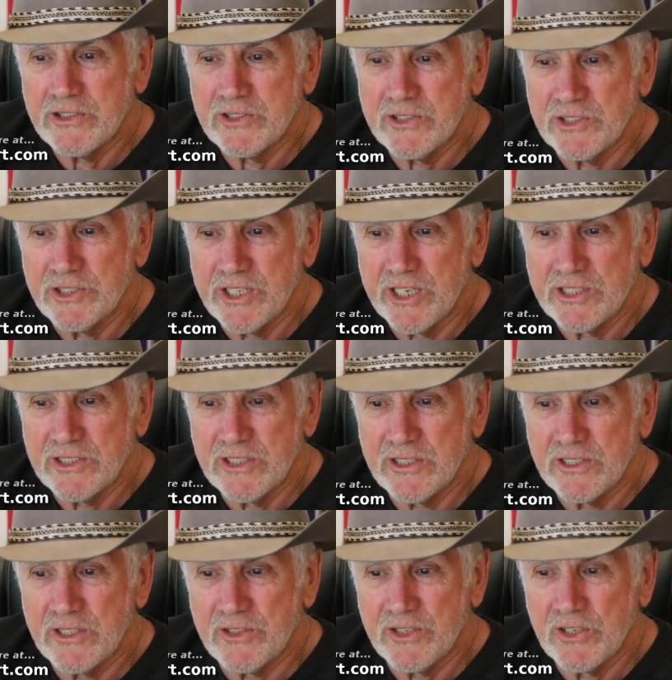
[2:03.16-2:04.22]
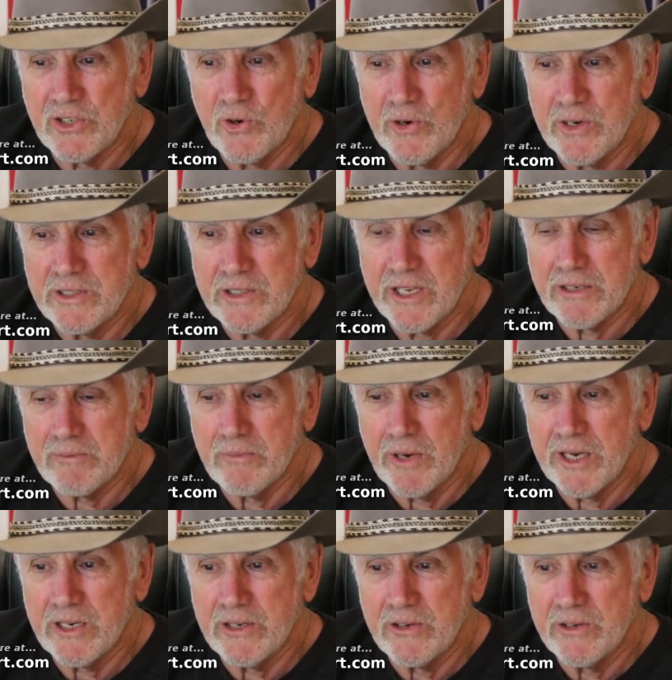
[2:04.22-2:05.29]
suggested to the court that
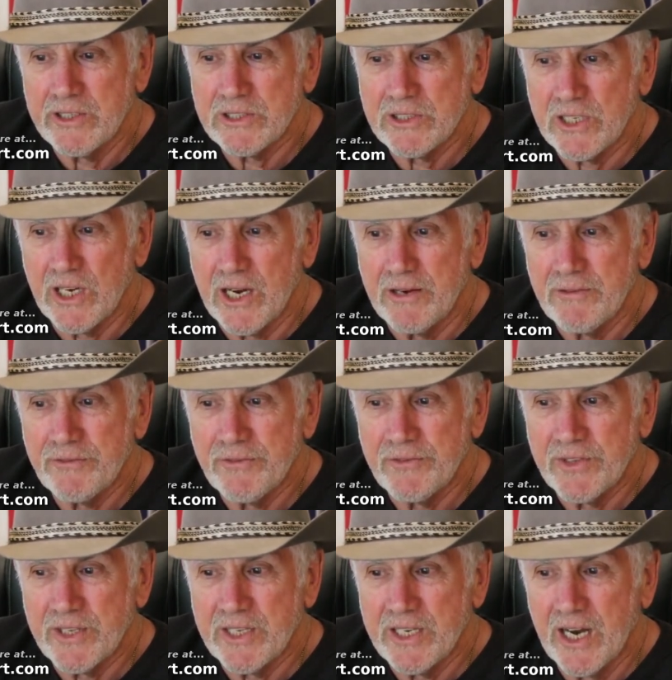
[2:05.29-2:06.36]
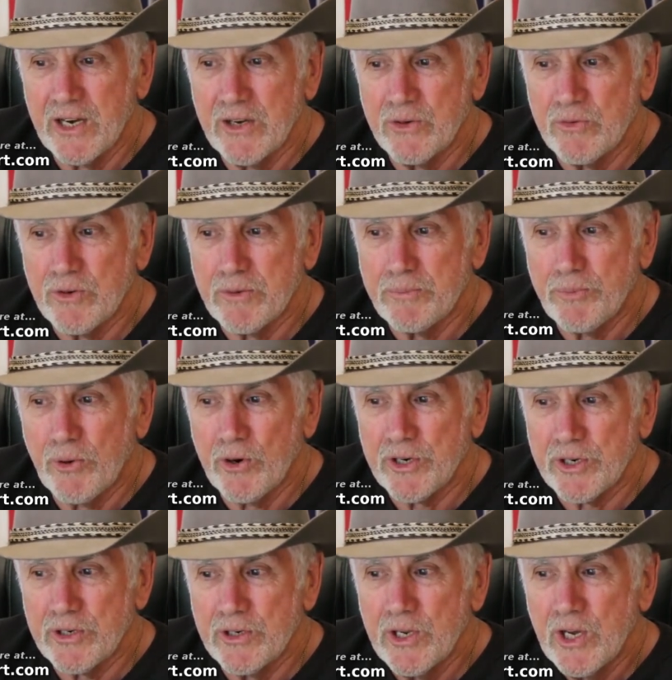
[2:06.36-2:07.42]
Michael Iskoff, the Yahoo
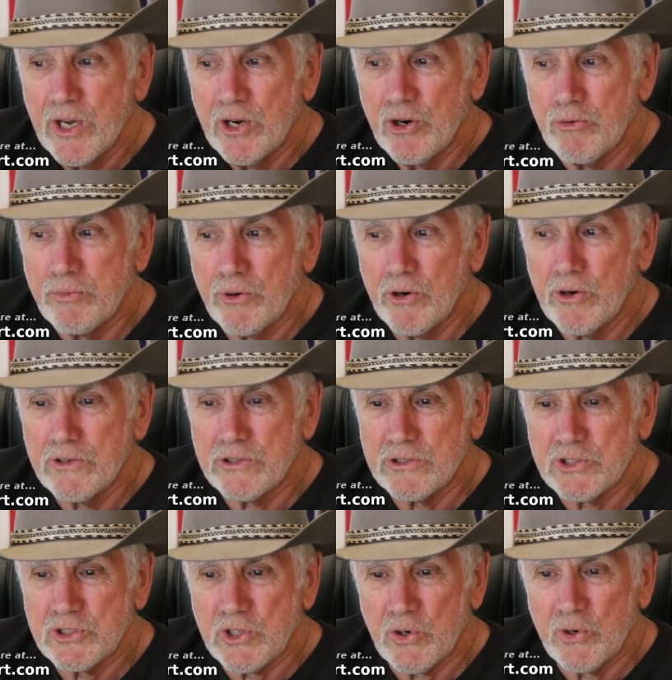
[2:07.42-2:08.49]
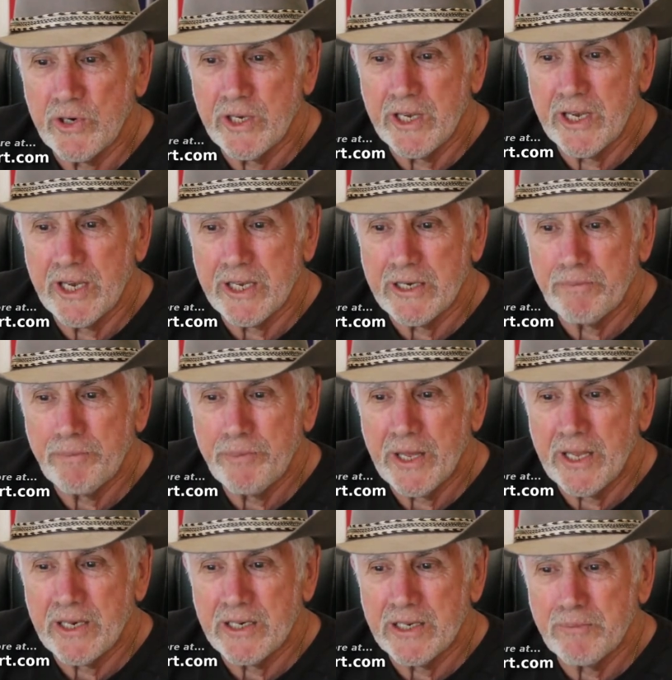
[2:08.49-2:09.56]
reporter who broke the story, had
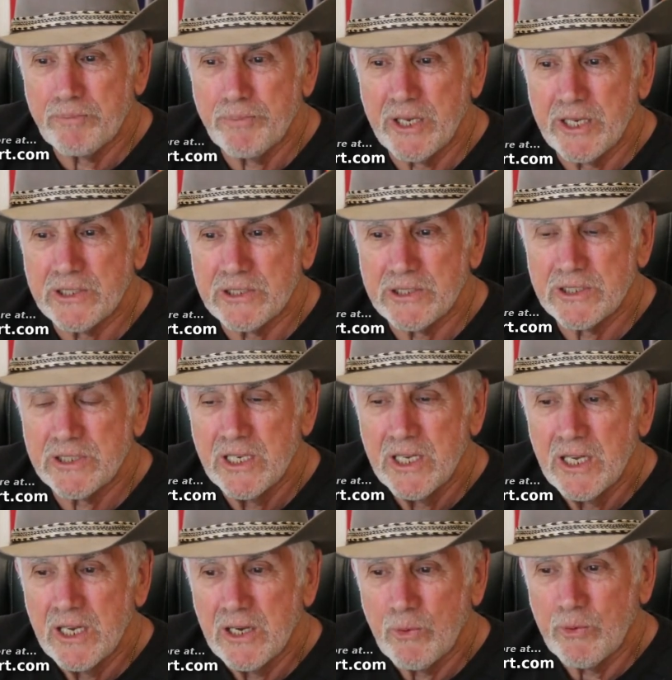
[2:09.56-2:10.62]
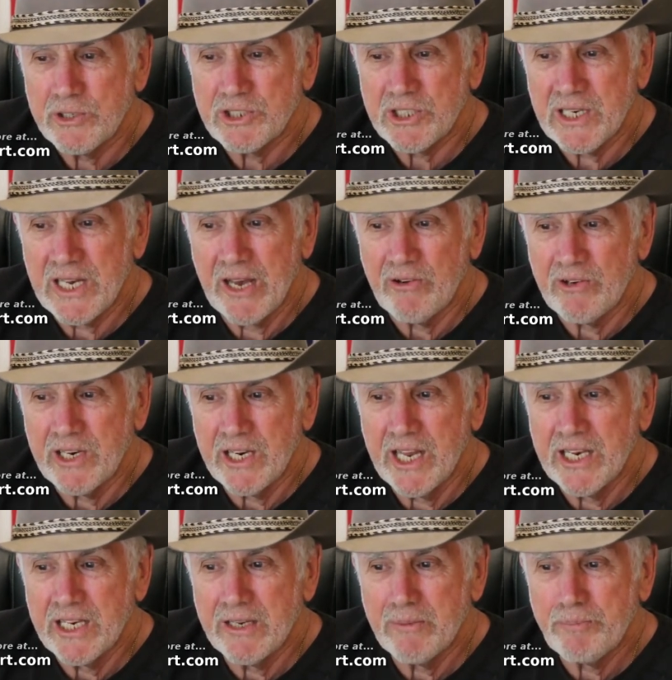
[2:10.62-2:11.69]
penned a piece which allowed an
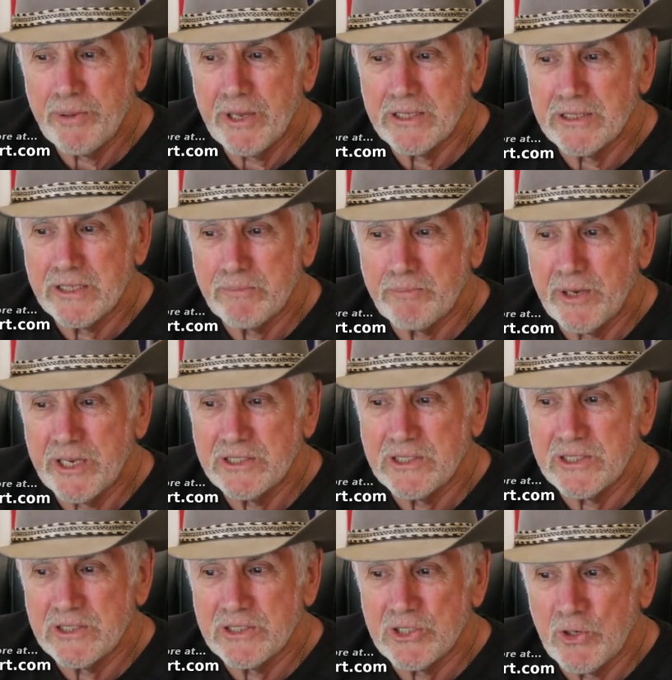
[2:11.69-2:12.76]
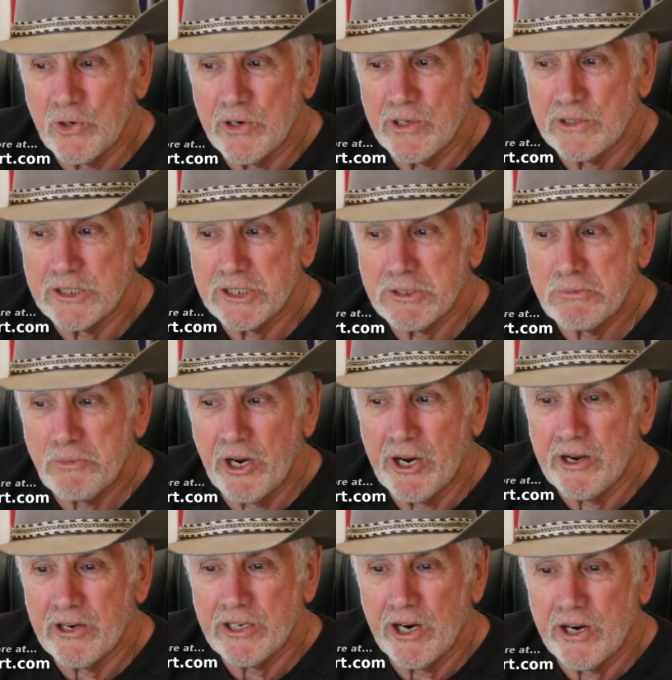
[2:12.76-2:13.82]
independent basis in order to
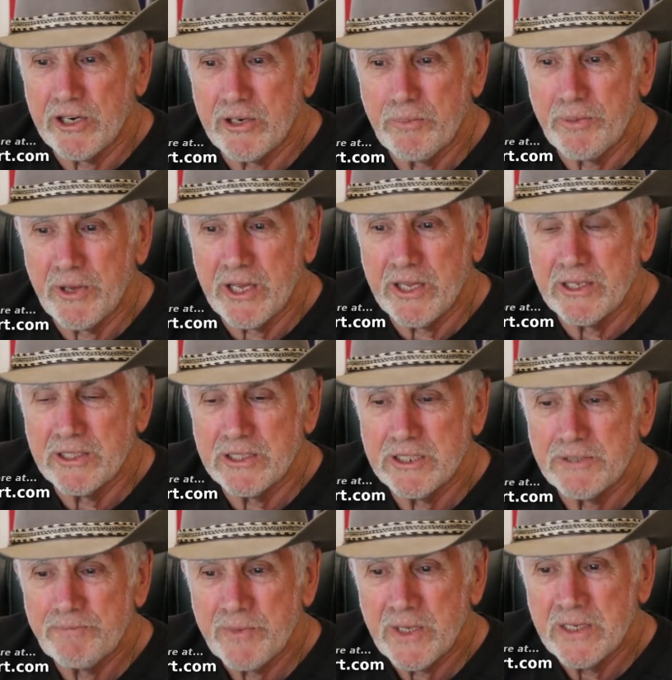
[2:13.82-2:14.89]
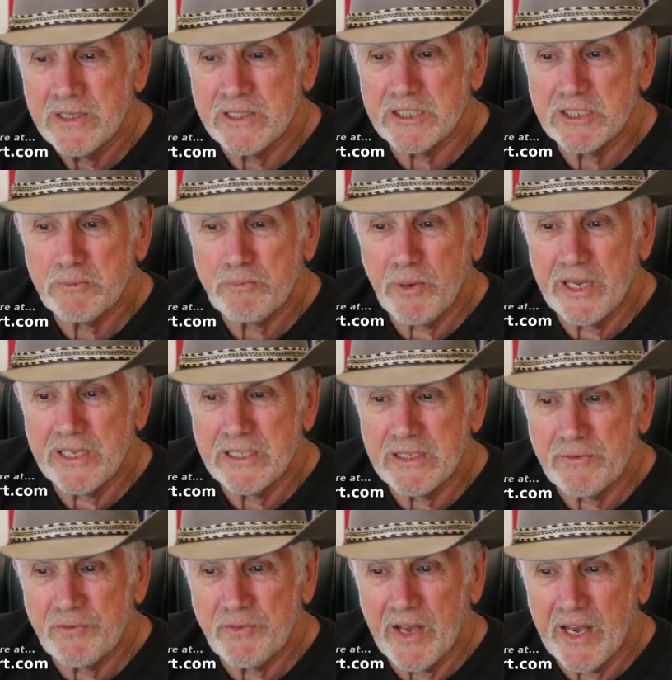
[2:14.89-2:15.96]
spy on Carter Page, despite
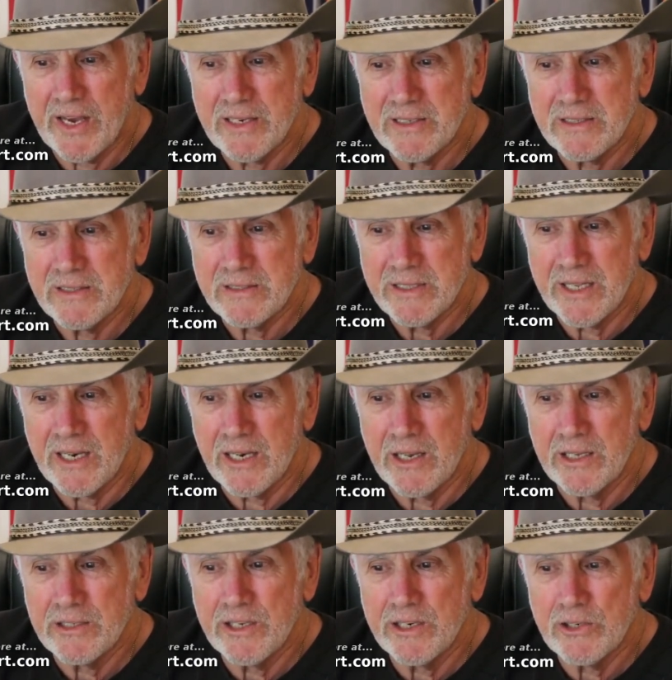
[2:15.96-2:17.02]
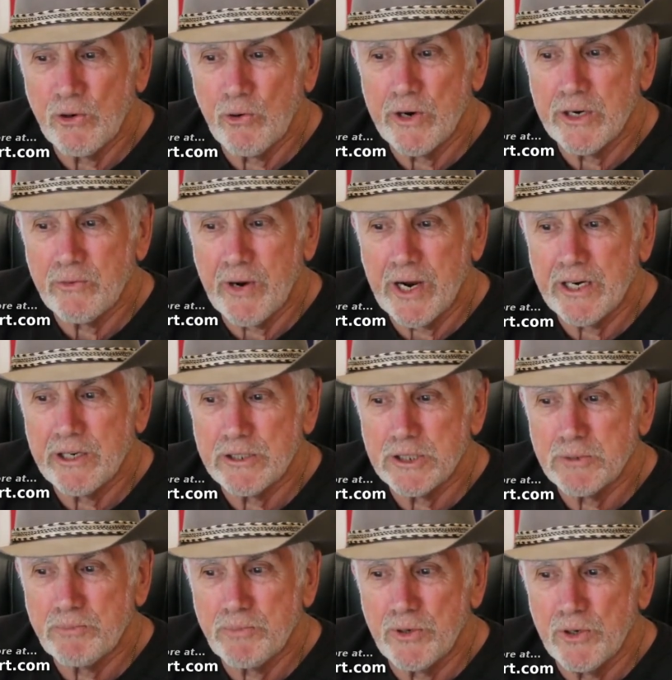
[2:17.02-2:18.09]
the fact that London court
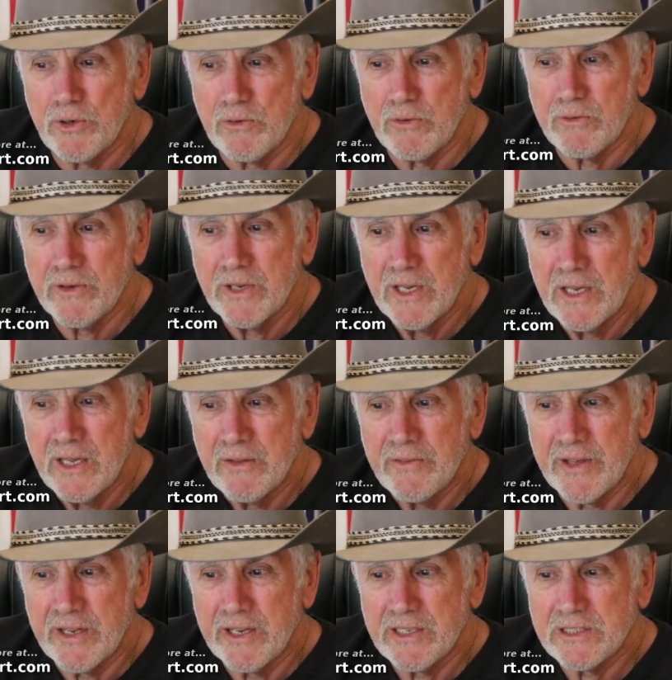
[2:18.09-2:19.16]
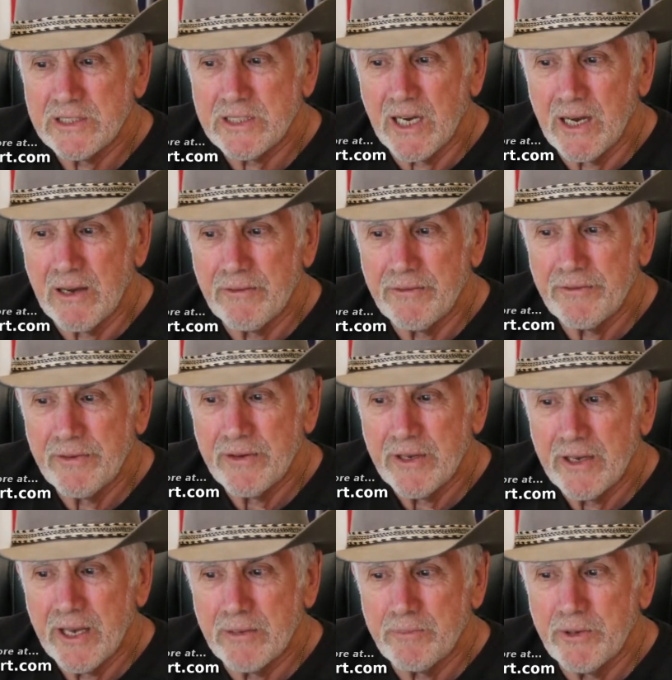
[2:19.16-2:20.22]
records prove that Iskoff
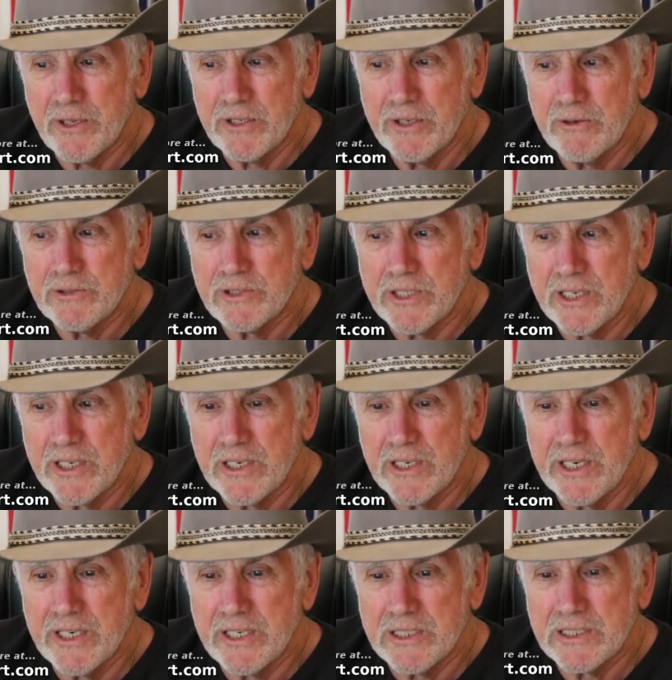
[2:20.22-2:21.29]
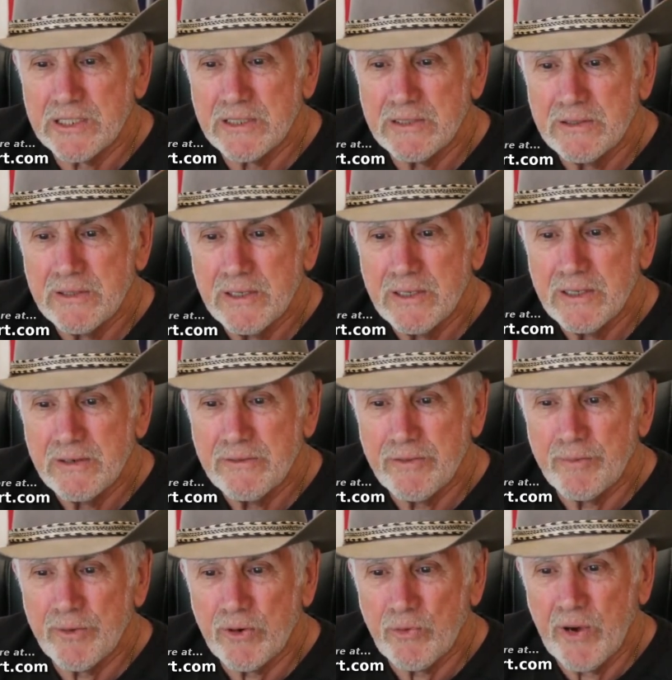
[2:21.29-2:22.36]
had been using leaks
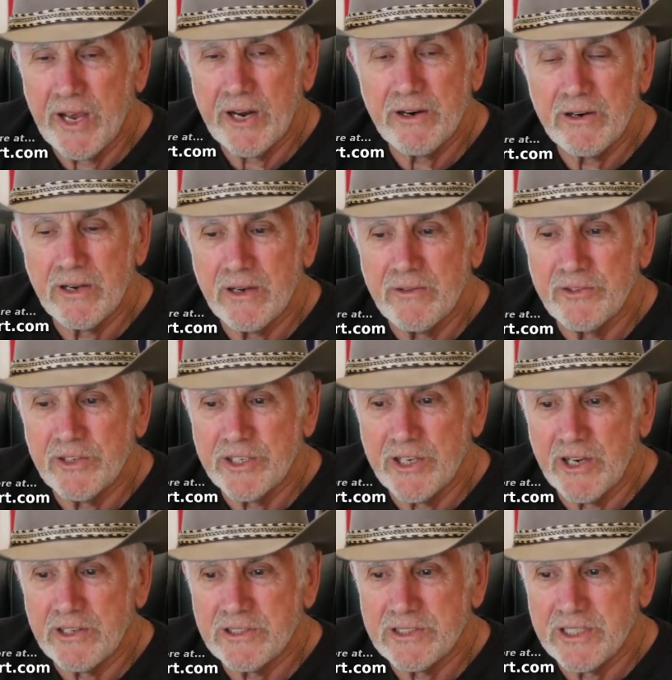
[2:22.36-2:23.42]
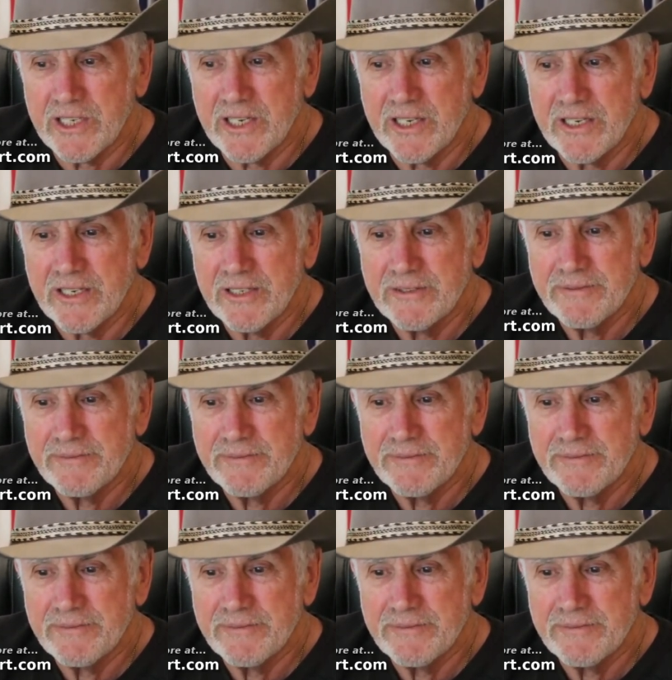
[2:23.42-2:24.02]
from the writer of the dossier.